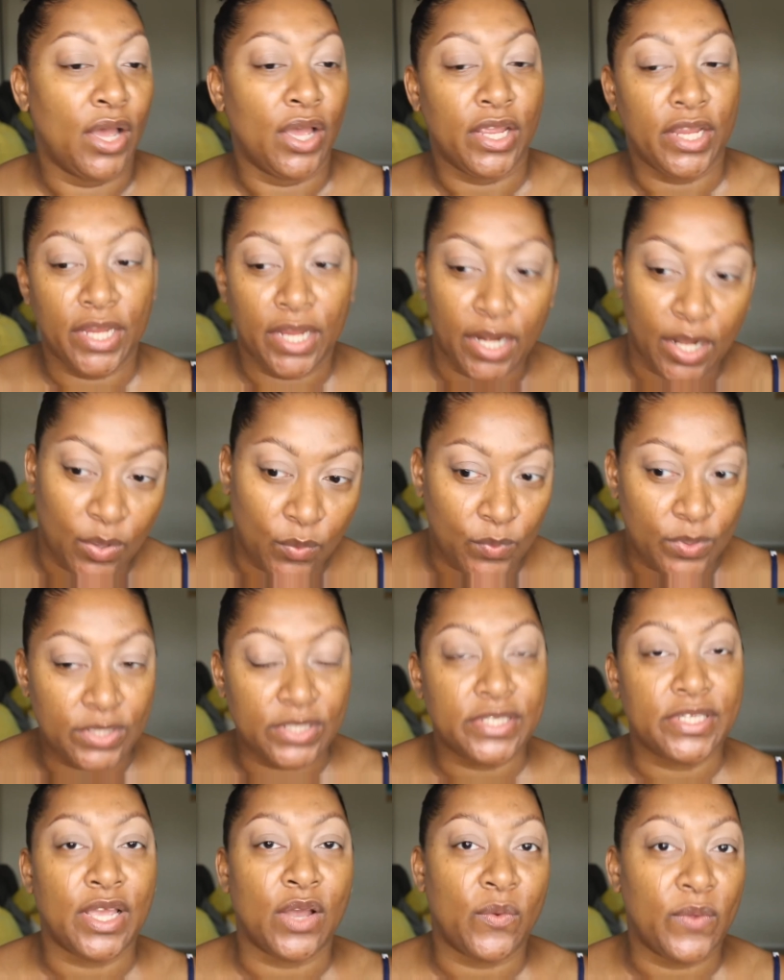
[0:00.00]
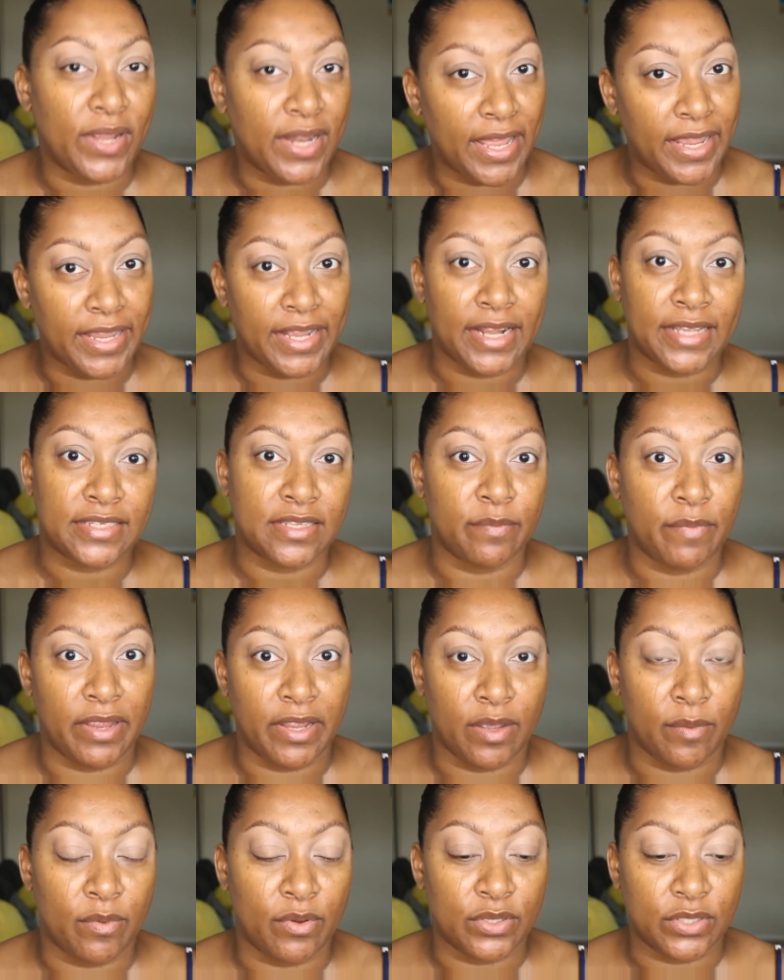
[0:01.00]
you know, we'll see how we like it as the
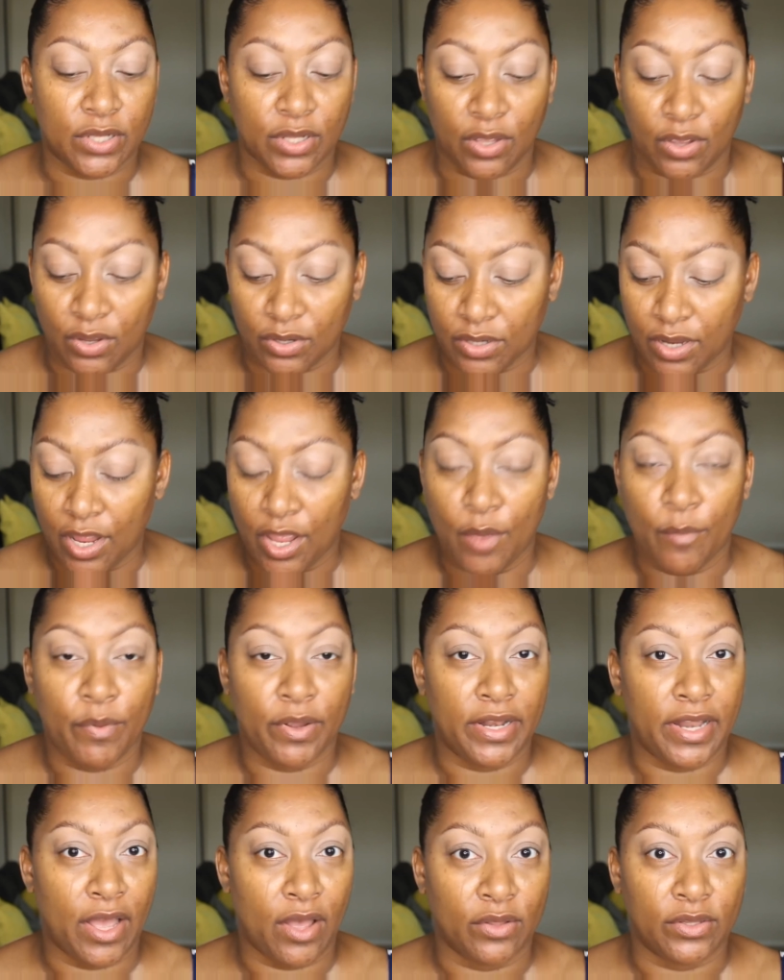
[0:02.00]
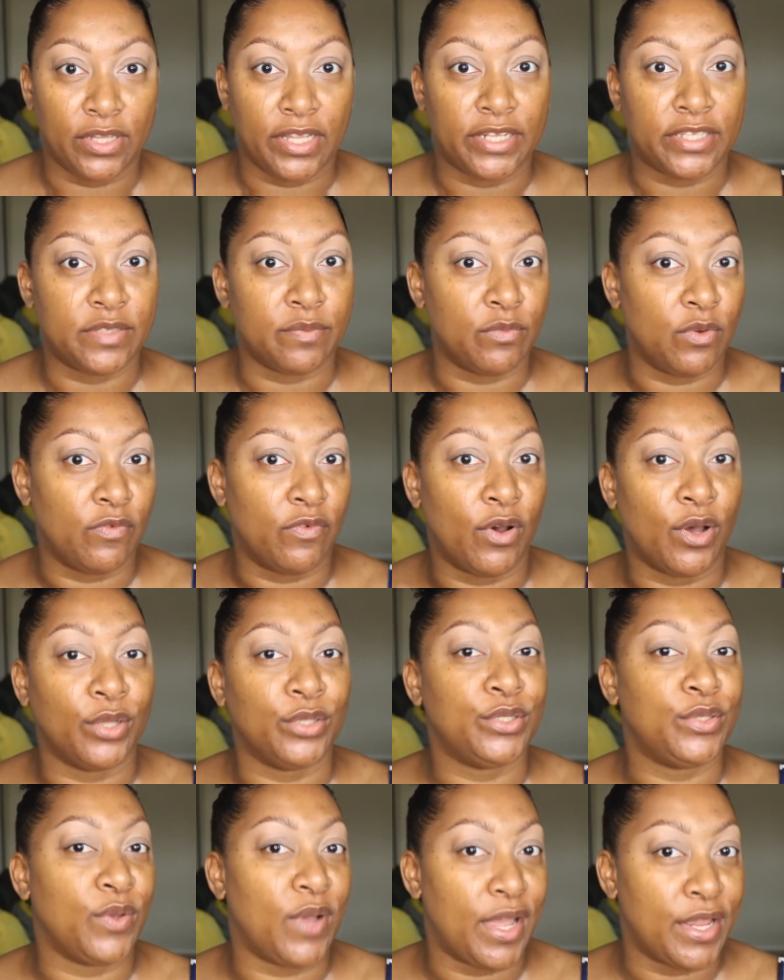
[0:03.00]
makeup goes along. But now let's move on
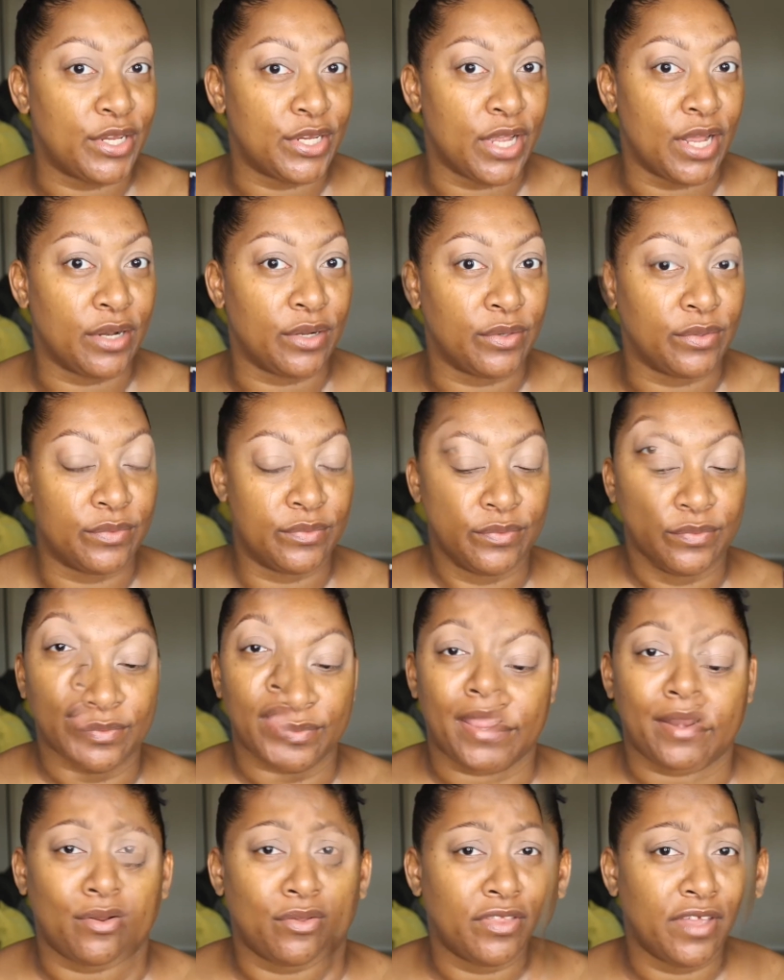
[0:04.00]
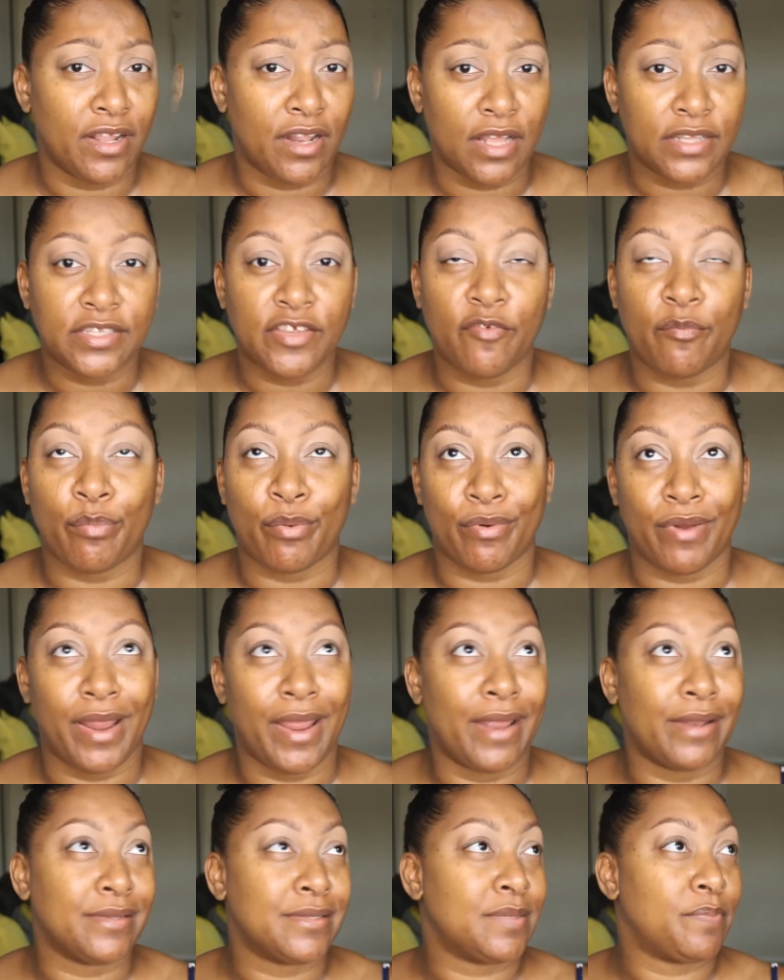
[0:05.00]
to eyeshadow. Okay, I know there are lots of
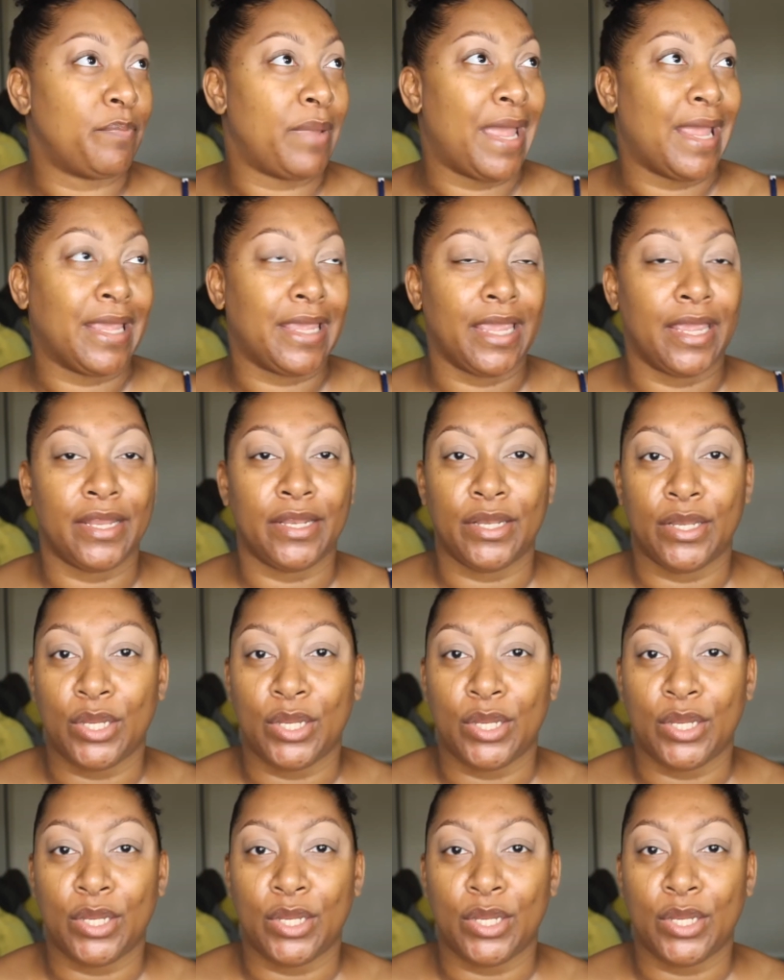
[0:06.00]
brand spanking